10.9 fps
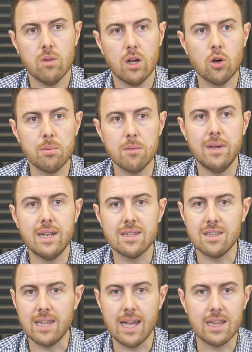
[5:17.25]
couple of minutes
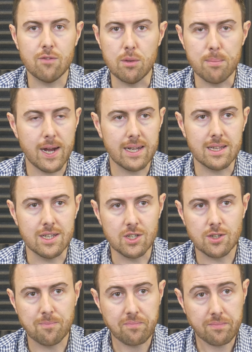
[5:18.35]
at the end of your practice